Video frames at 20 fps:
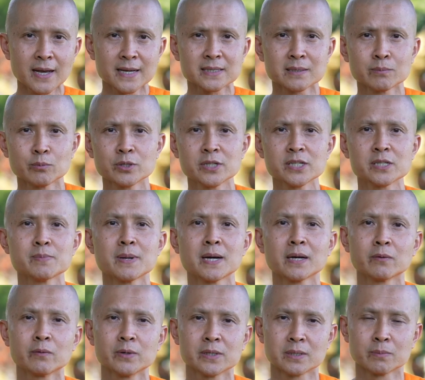As a Buddhist
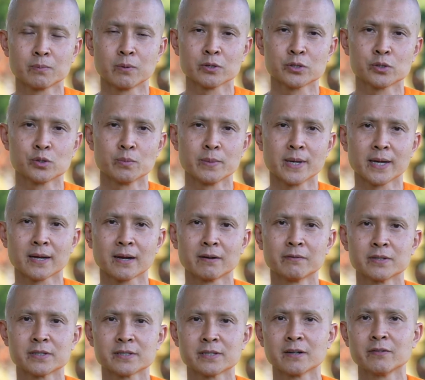monk, we're supposed to make
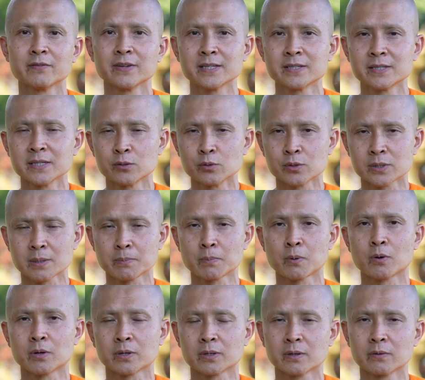ourselves easy to support.